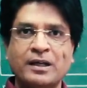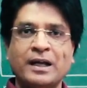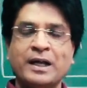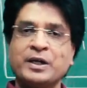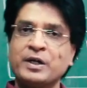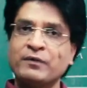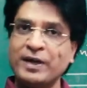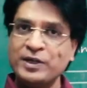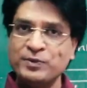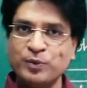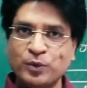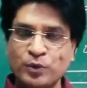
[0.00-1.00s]
and
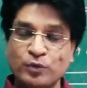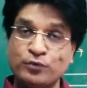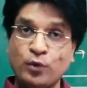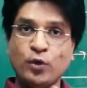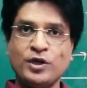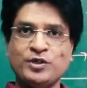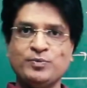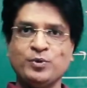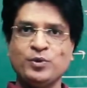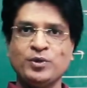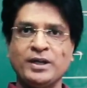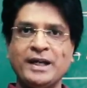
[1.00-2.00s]
revise more, focus
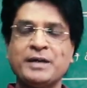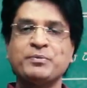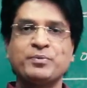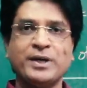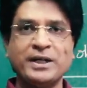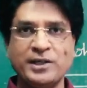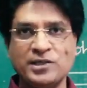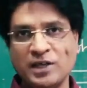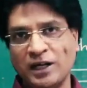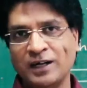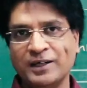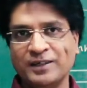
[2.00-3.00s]
more and practice
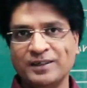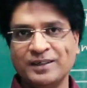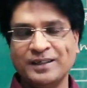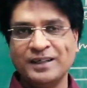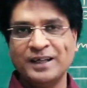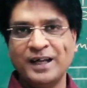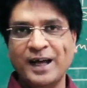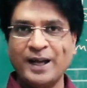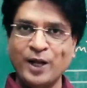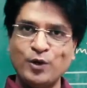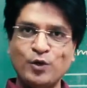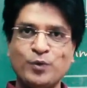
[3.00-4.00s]
hard. And
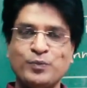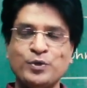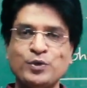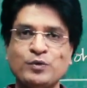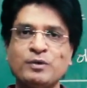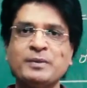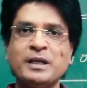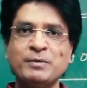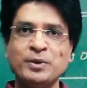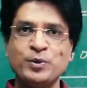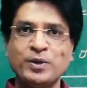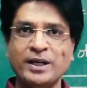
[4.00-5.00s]
I hope you will be
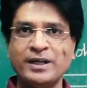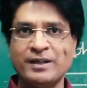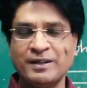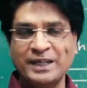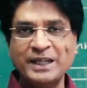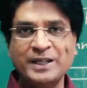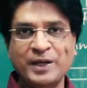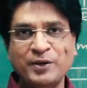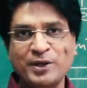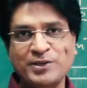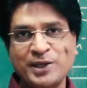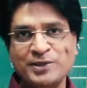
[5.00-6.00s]
able to clear NEET
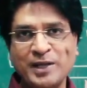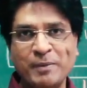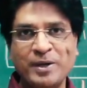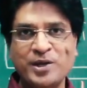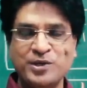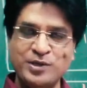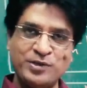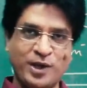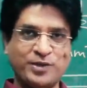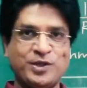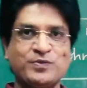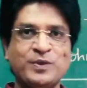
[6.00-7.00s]
entrance examination
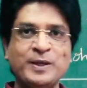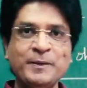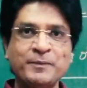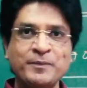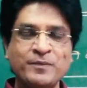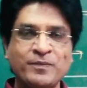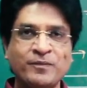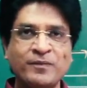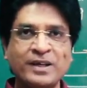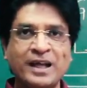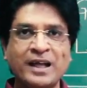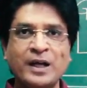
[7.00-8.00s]
successfully.
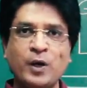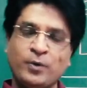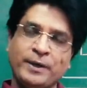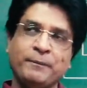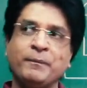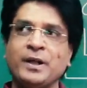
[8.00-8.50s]
Okay,